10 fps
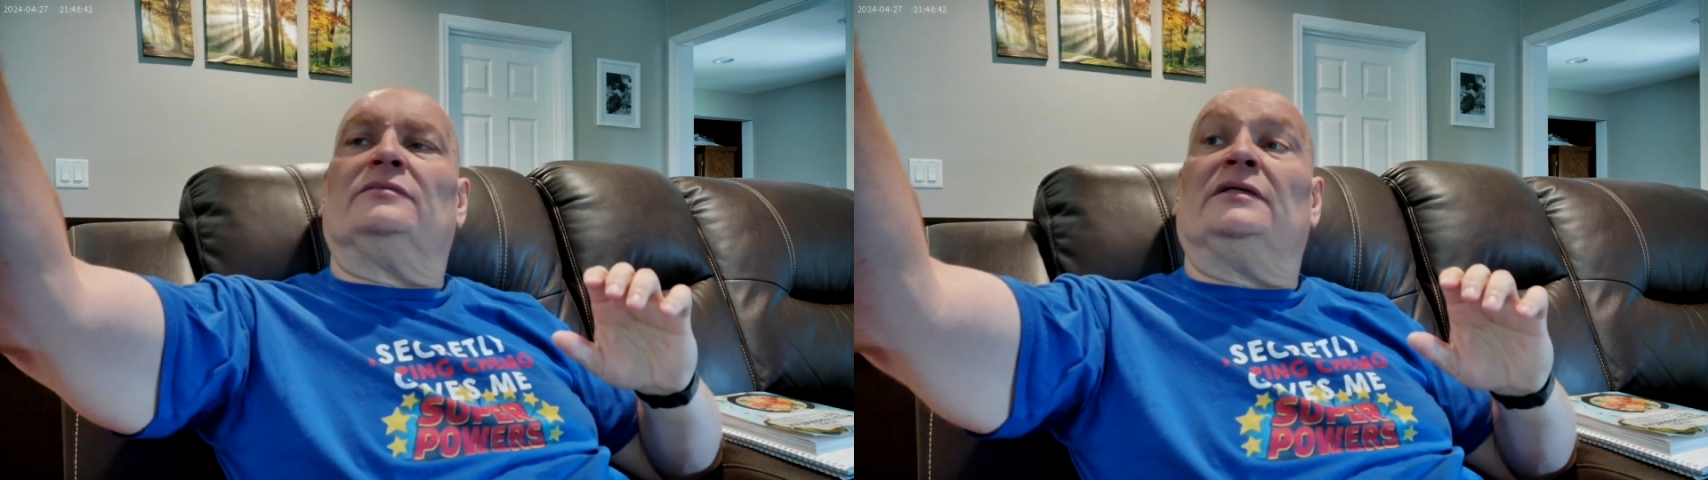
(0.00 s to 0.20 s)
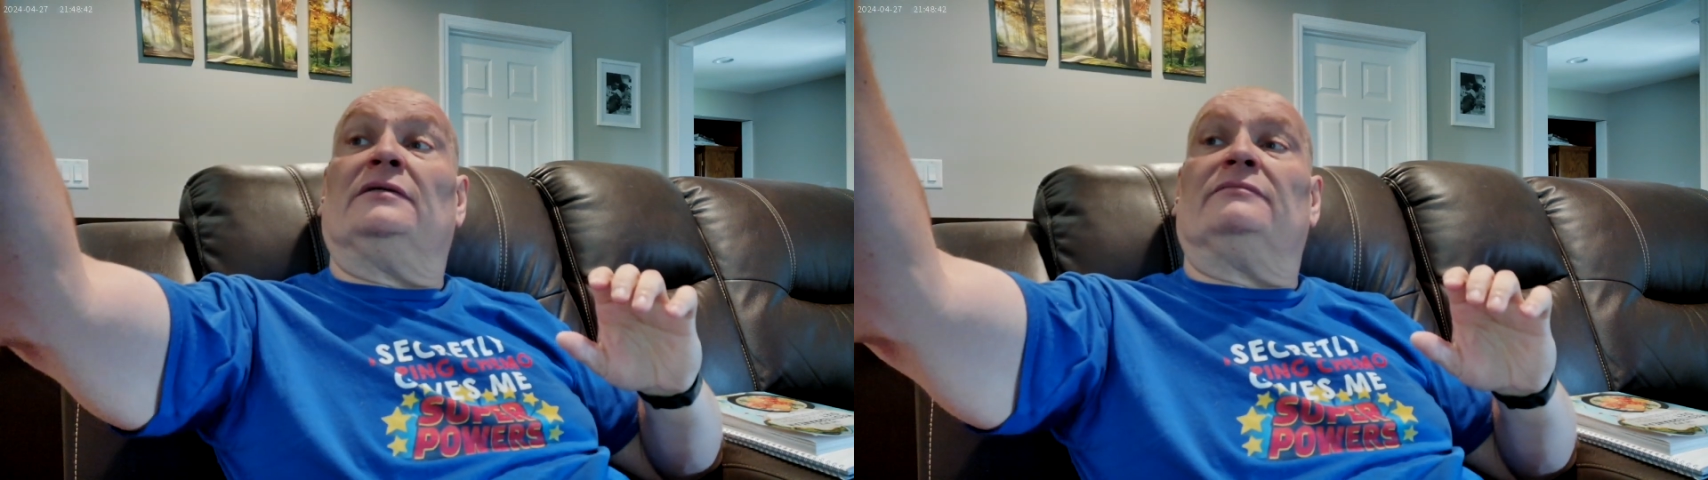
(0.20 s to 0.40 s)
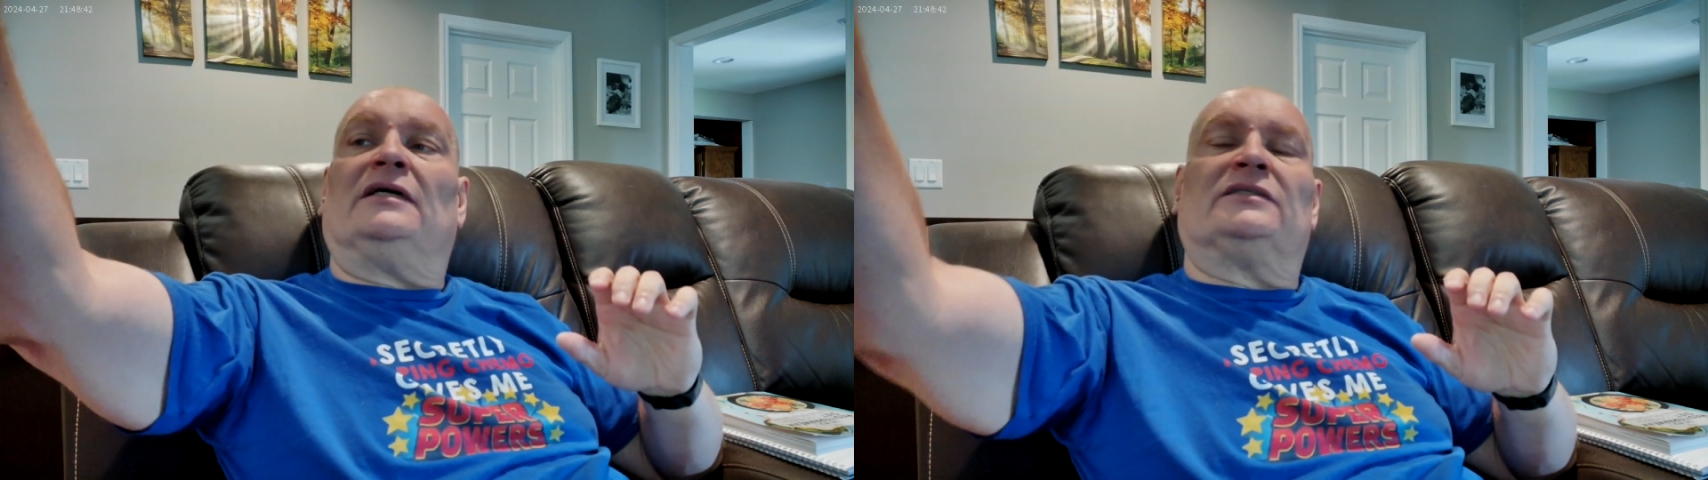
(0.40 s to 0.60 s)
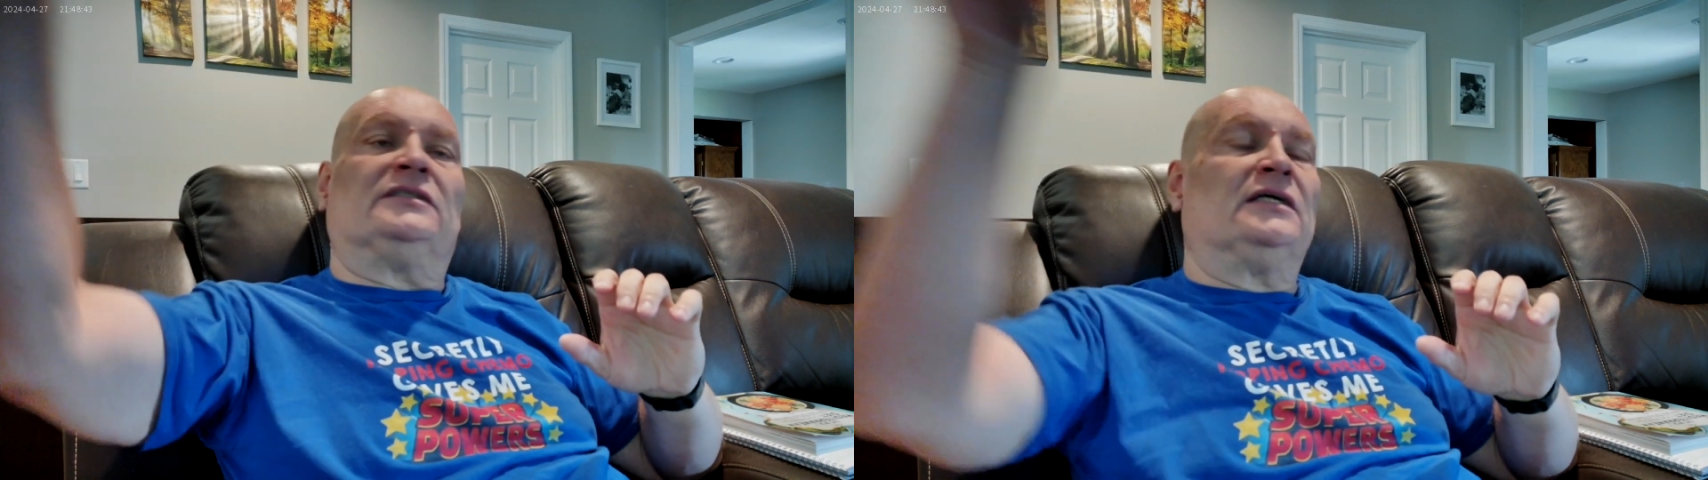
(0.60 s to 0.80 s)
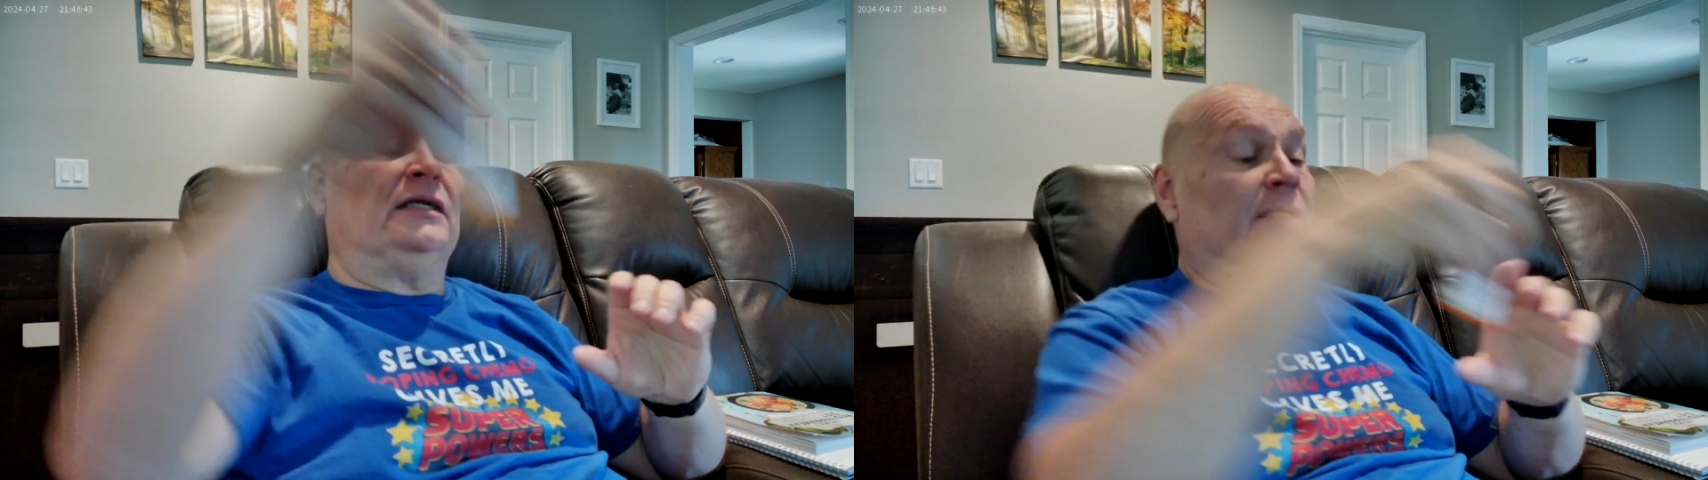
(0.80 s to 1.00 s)
Yeah, I
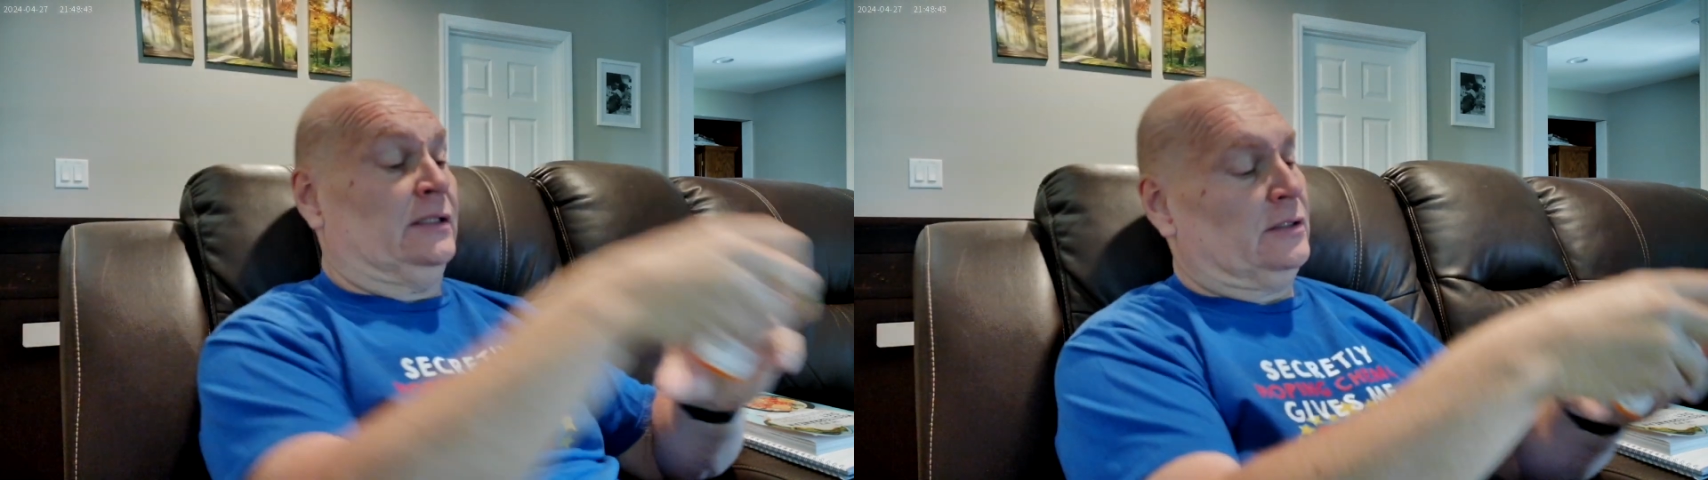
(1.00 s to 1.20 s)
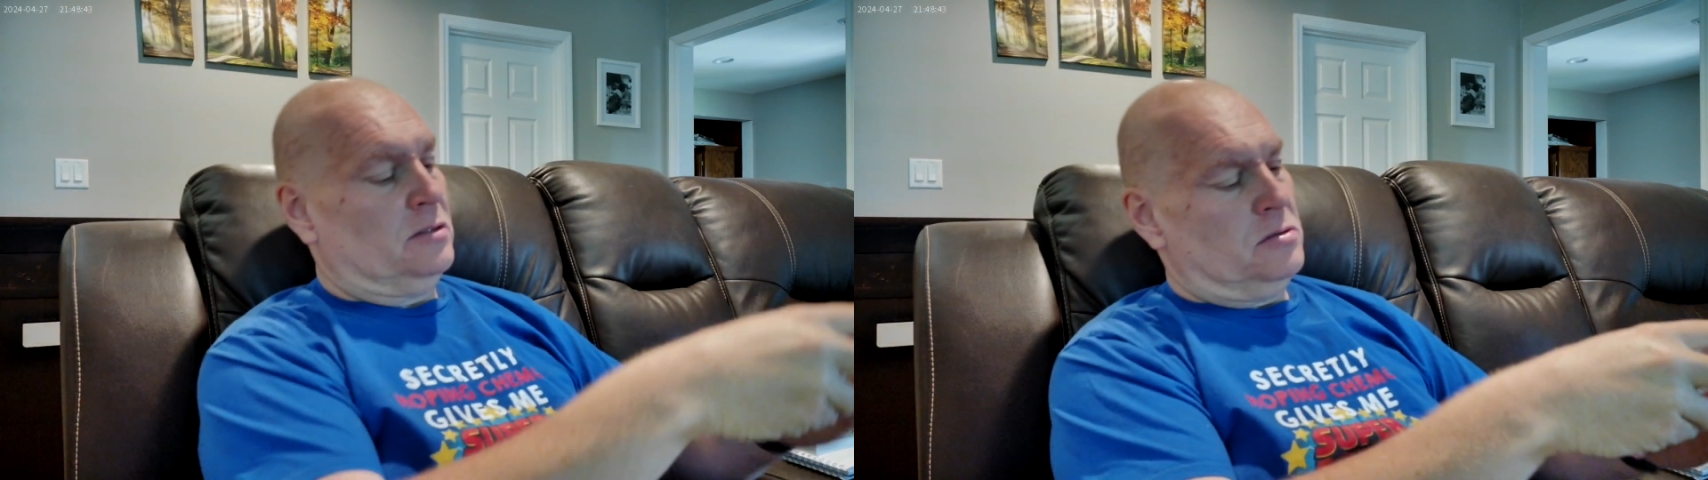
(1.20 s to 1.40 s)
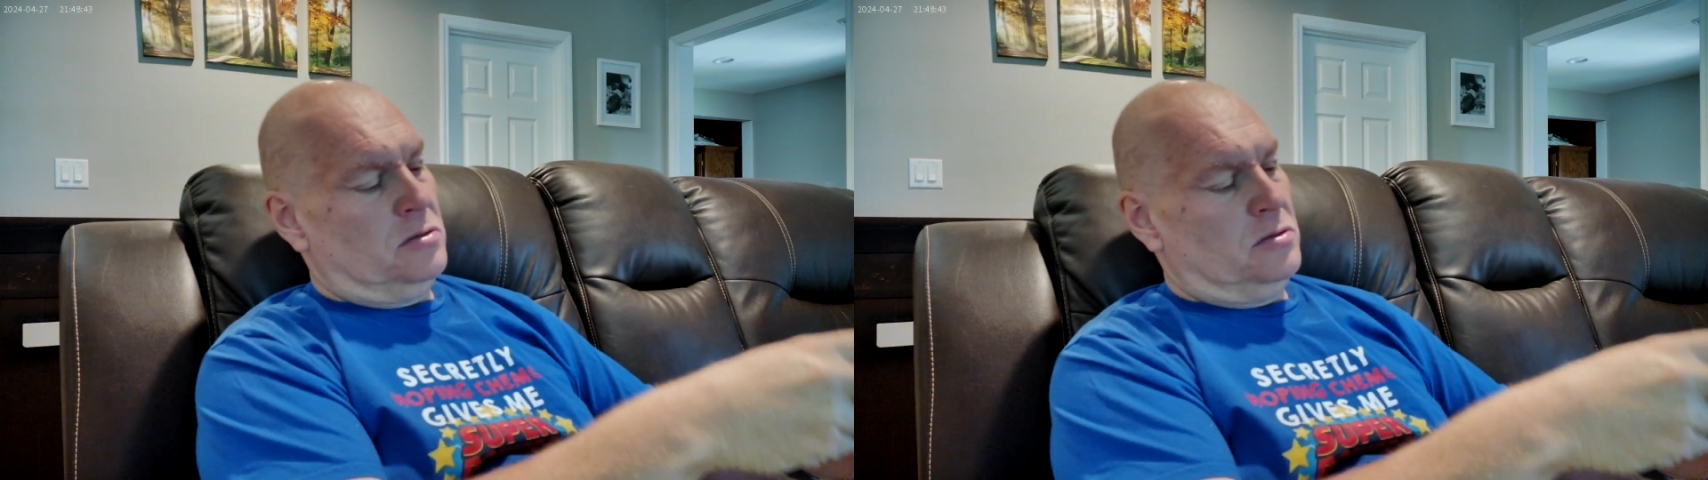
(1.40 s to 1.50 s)
actually got it here.